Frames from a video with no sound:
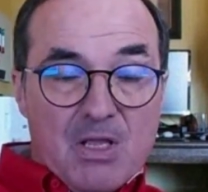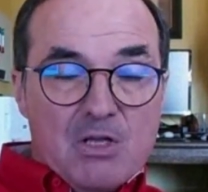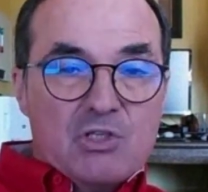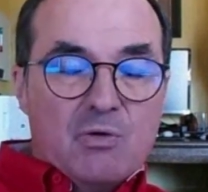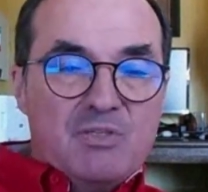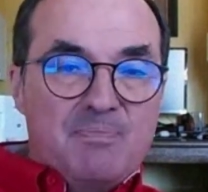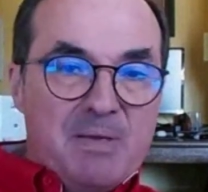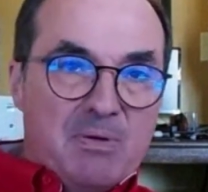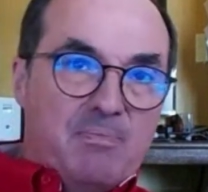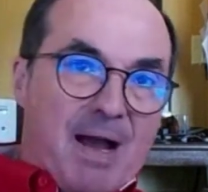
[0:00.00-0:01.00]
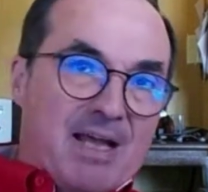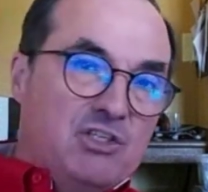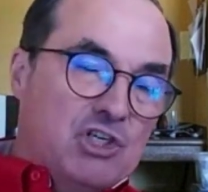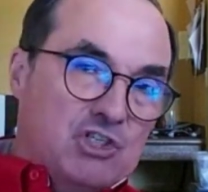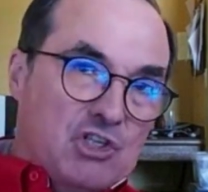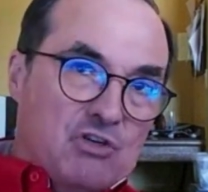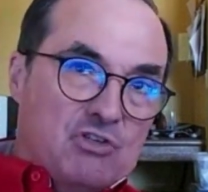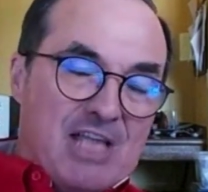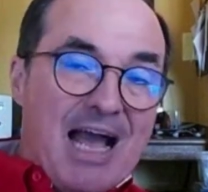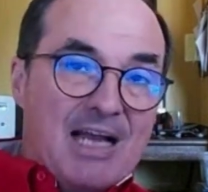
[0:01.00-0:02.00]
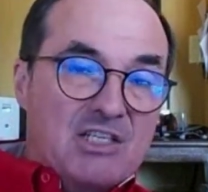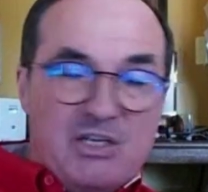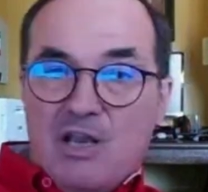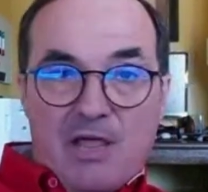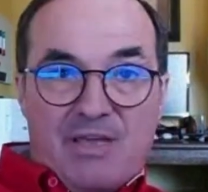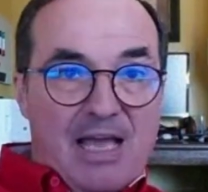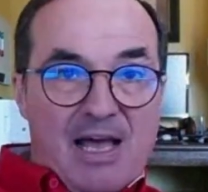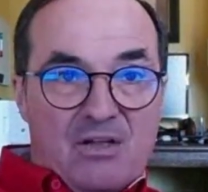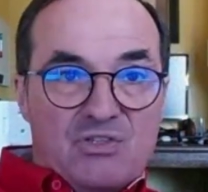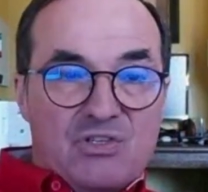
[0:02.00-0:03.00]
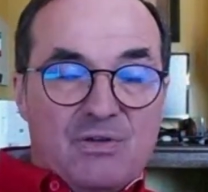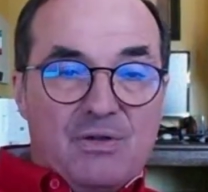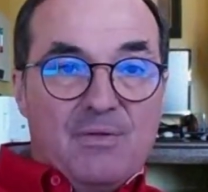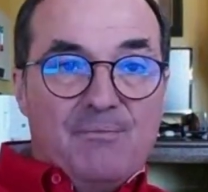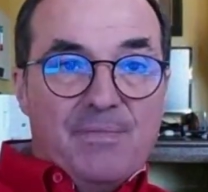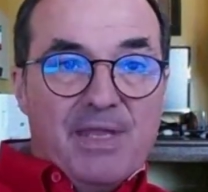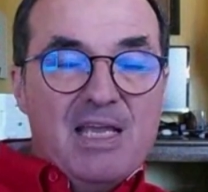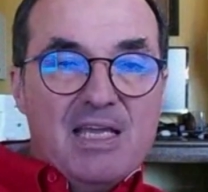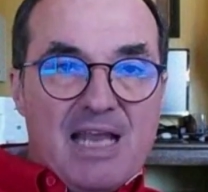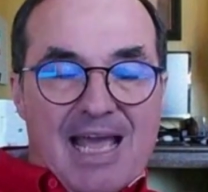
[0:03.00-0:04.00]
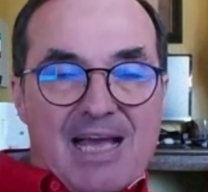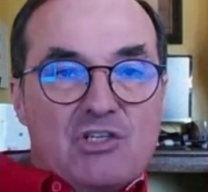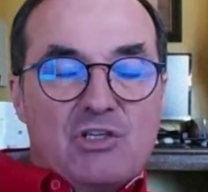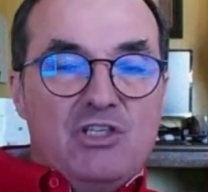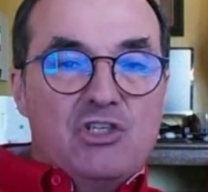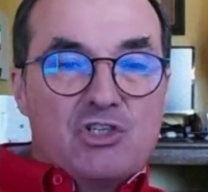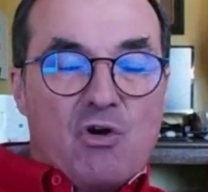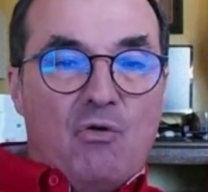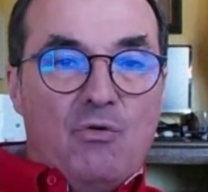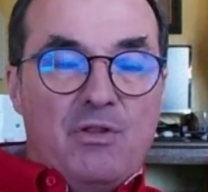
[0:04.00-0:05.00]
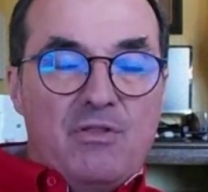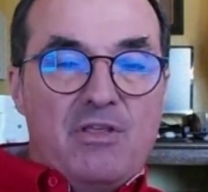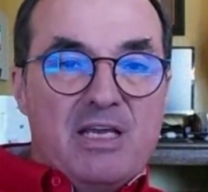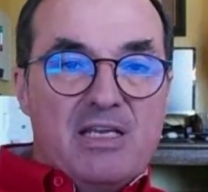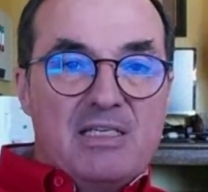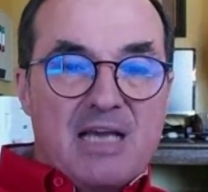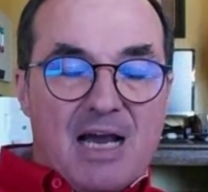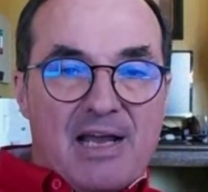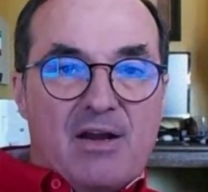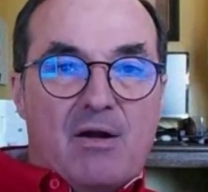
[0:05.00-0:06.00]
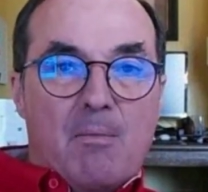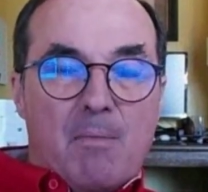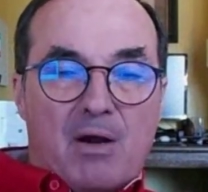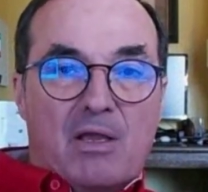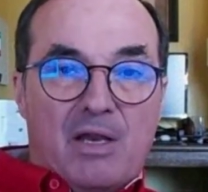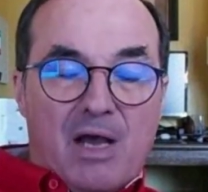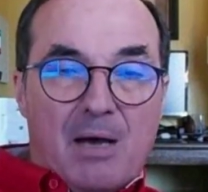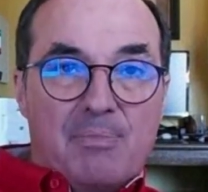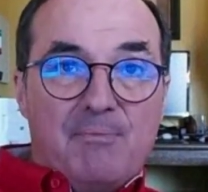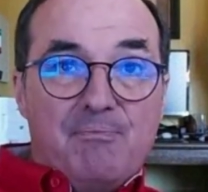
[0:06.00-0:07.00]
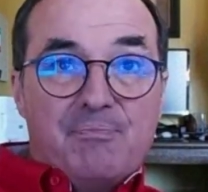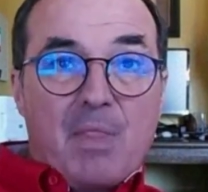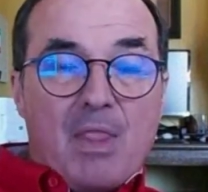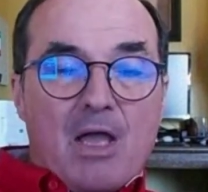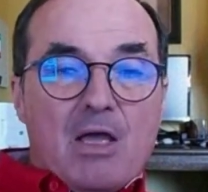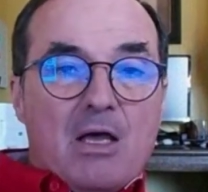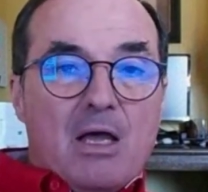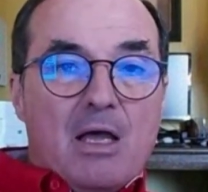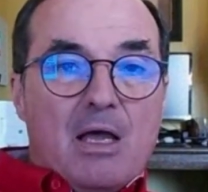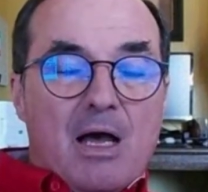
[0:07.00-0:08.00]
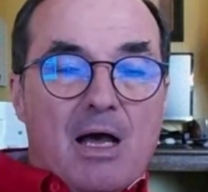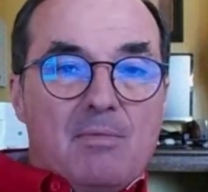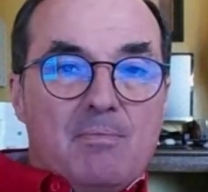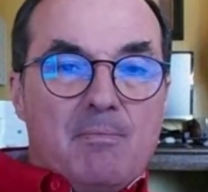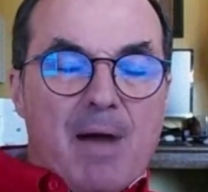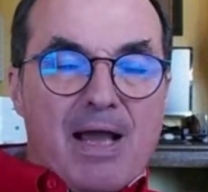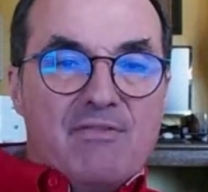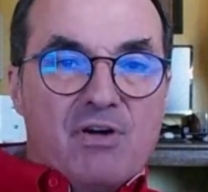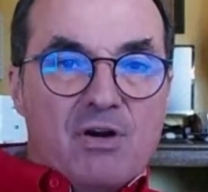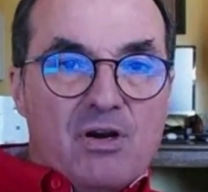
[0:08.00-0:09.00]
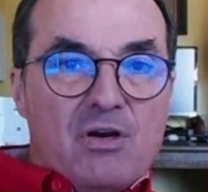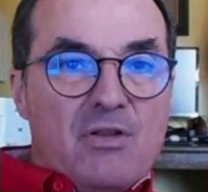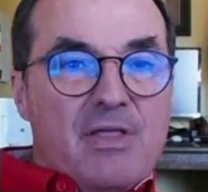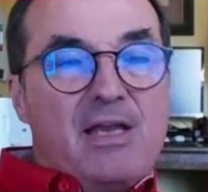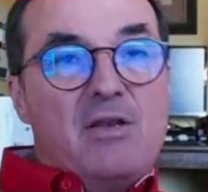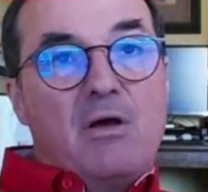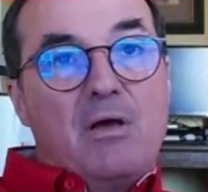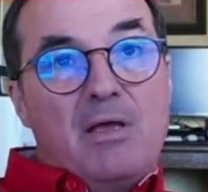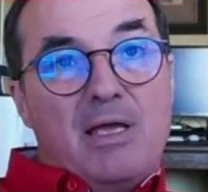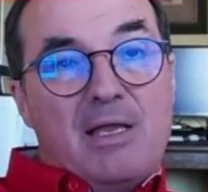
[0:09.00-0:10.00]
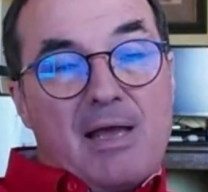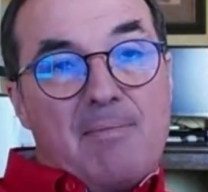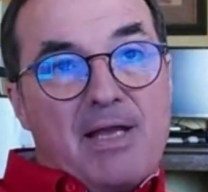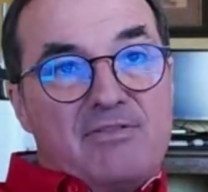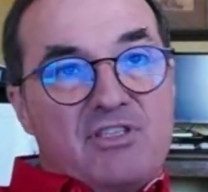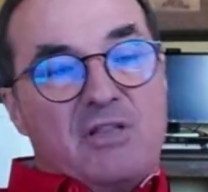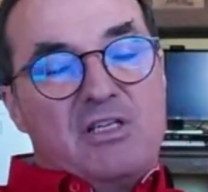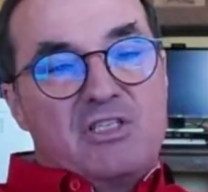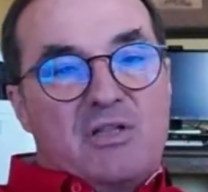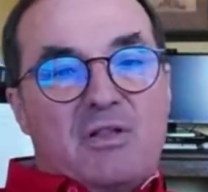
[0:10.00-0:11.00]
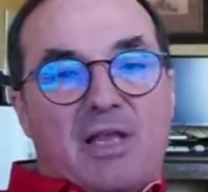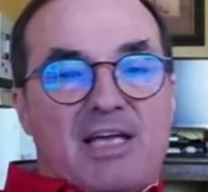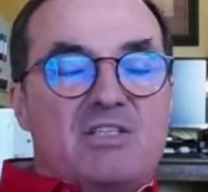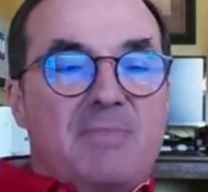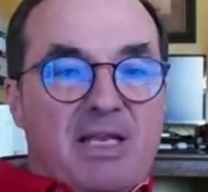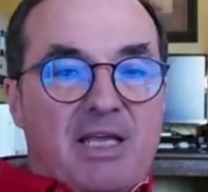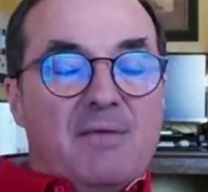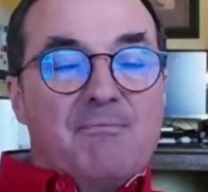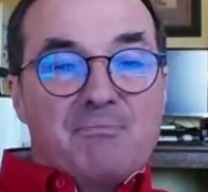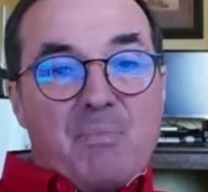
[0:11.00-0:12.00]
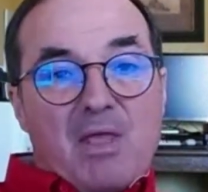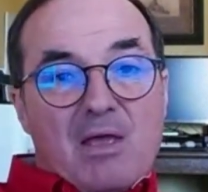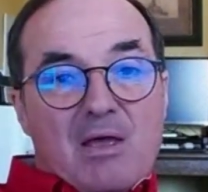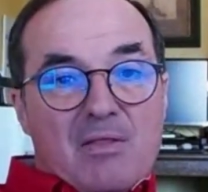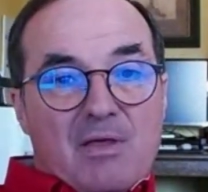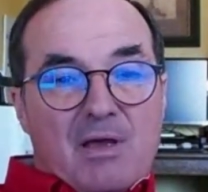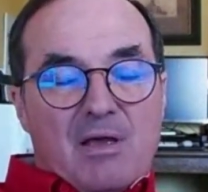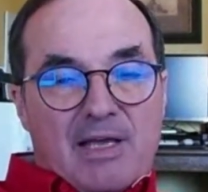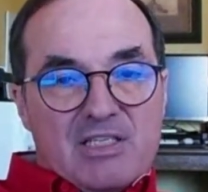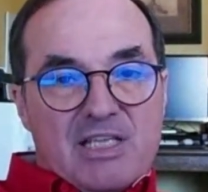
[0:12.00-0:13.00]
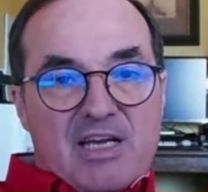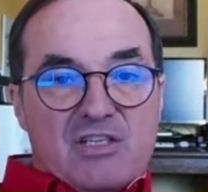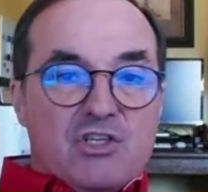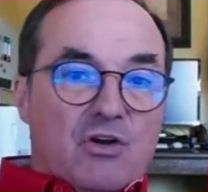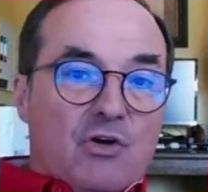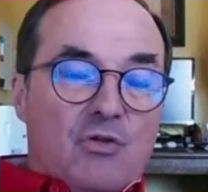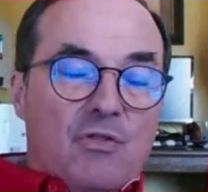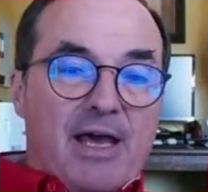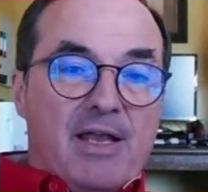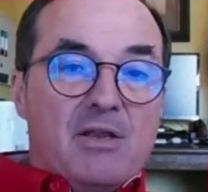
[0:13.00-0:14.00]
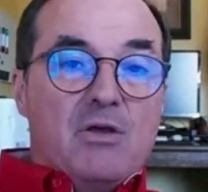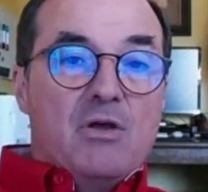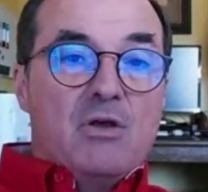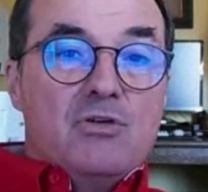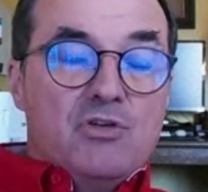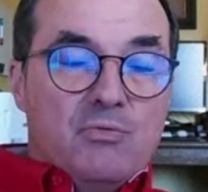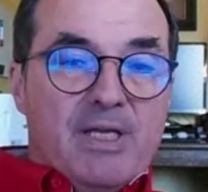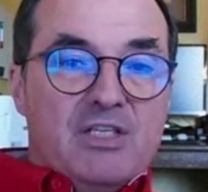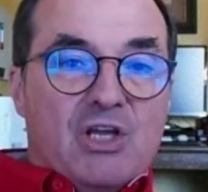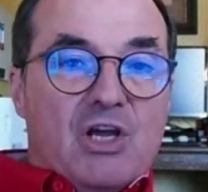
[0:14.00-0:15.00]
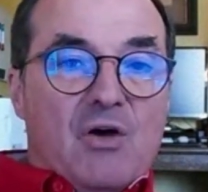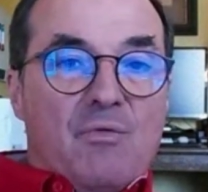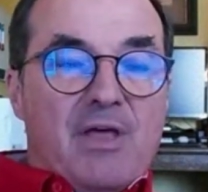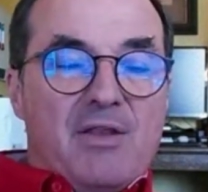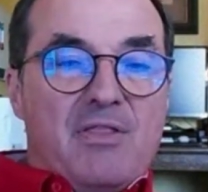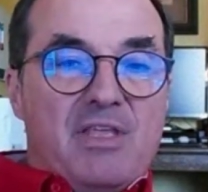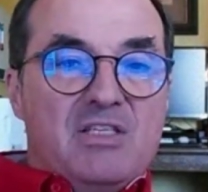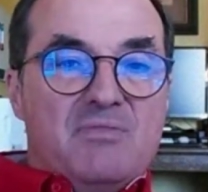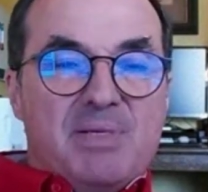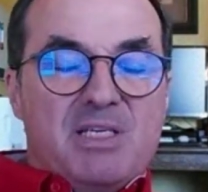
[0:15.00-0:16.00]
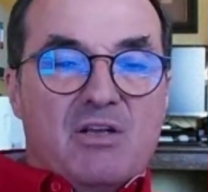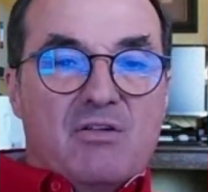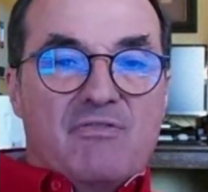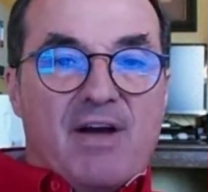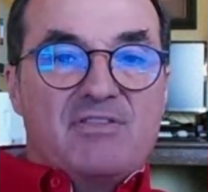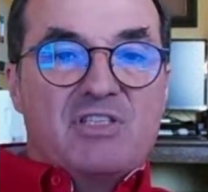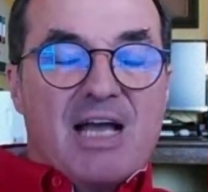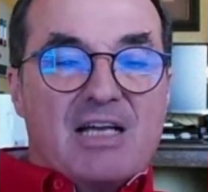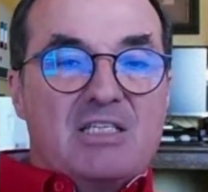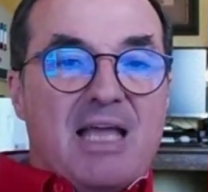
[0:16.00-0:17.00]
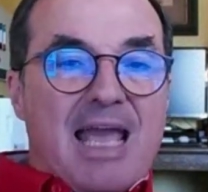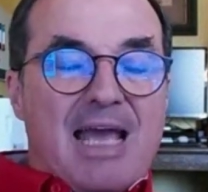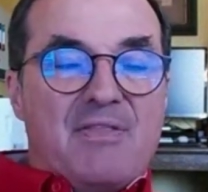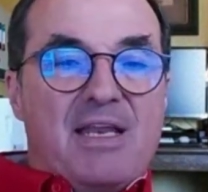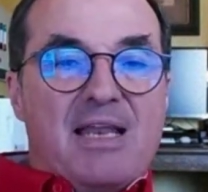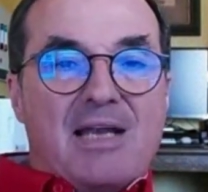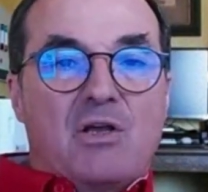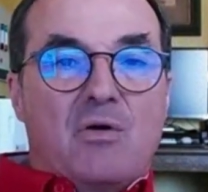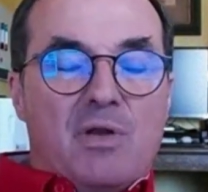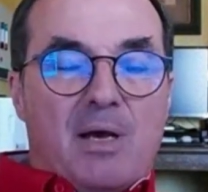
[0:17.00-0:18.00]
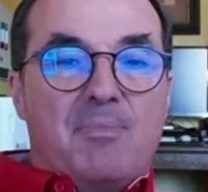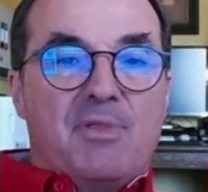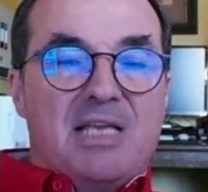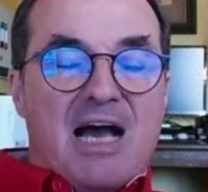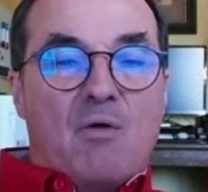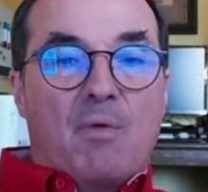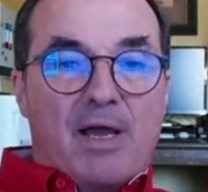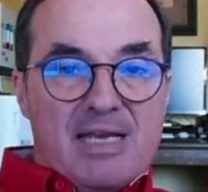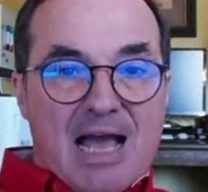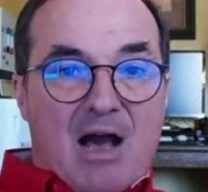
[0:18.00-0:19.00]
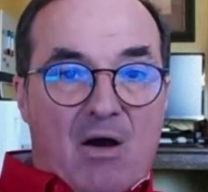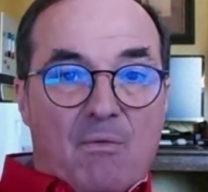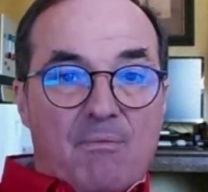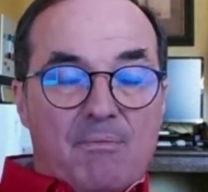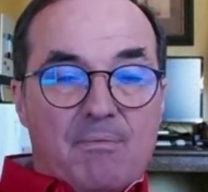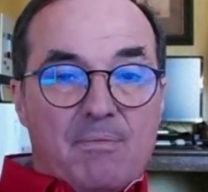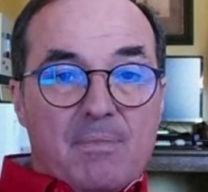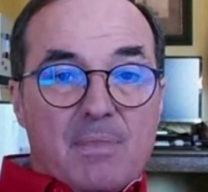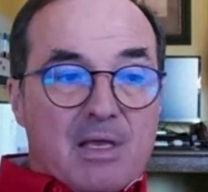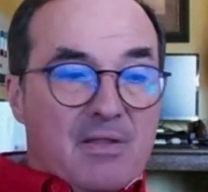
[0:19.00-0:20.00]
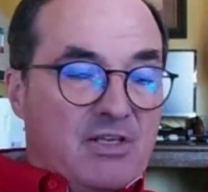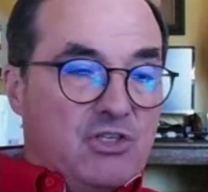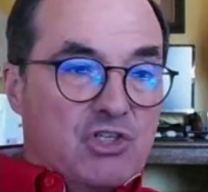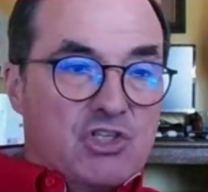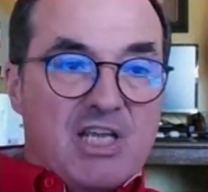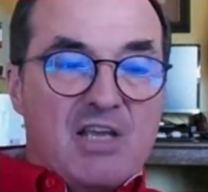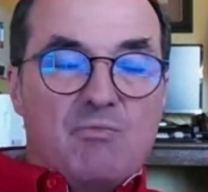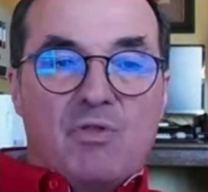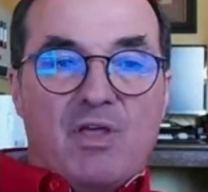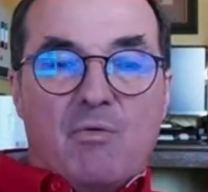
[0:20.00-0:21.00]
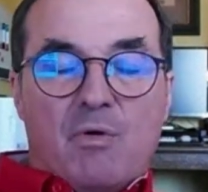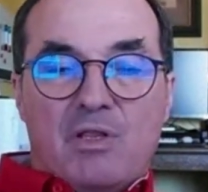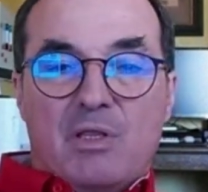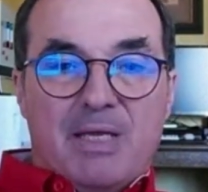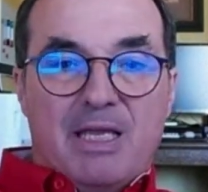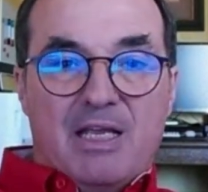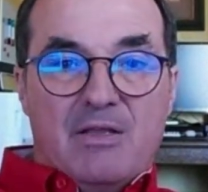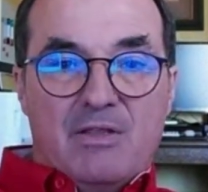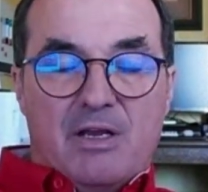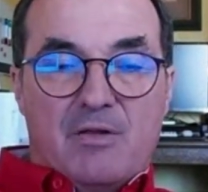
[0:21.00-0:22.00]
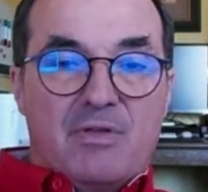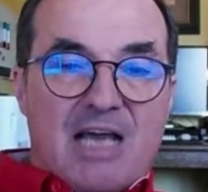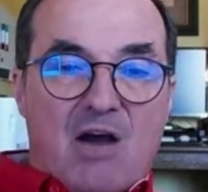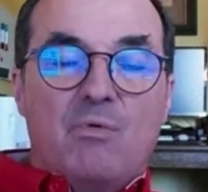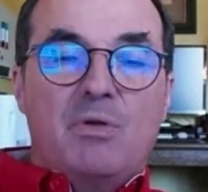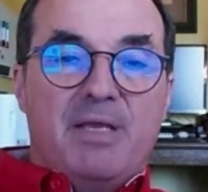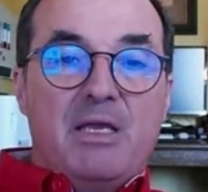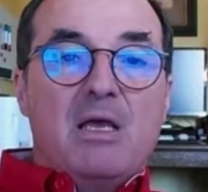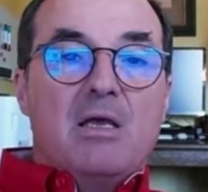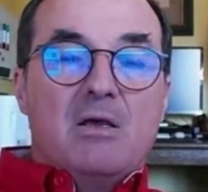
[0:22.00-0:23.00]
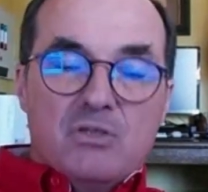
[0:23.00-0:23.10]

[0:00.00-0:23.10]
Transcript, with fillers: So as people buy just those stocks and nothing else, it can actually just hold the entire market up. Might have heard that, and I might have said this on the last meeting, the last AI circle, that 2 weeks ago, that these particular 5 stocks, had they not gone up, the Dow right now, and they just stayed where they were at the beginning of the year, the Dow would be